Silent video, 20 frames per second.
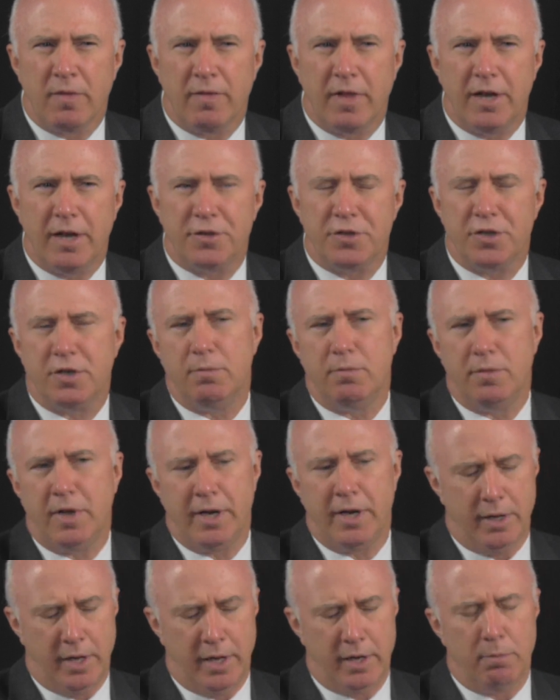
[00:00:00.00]
that is
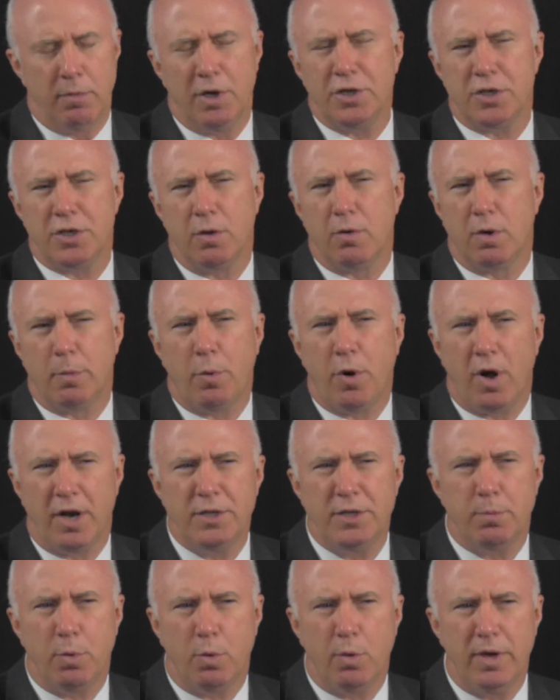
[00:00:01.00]
at a much lower
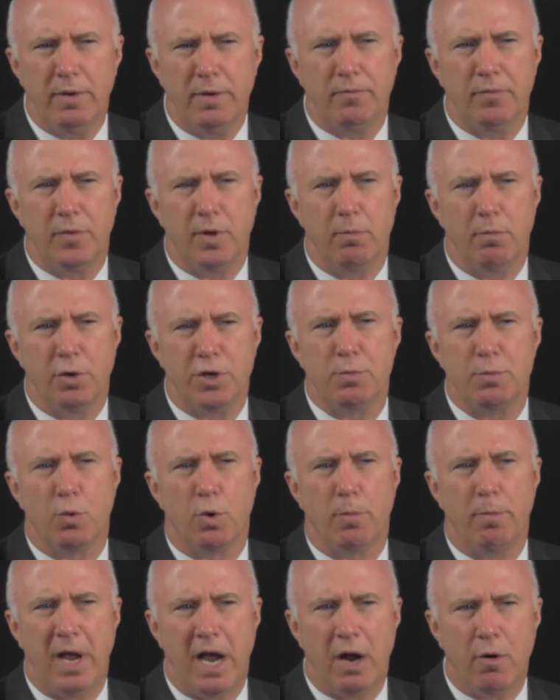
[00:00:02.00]
price point, much
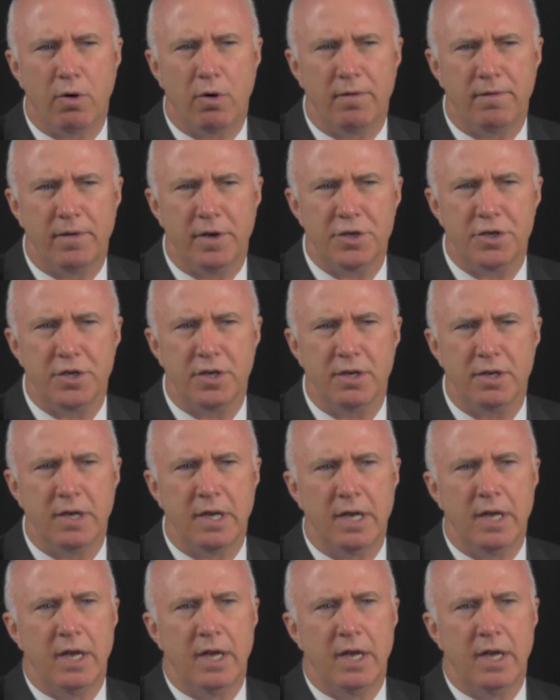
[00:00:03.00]
more power efficient,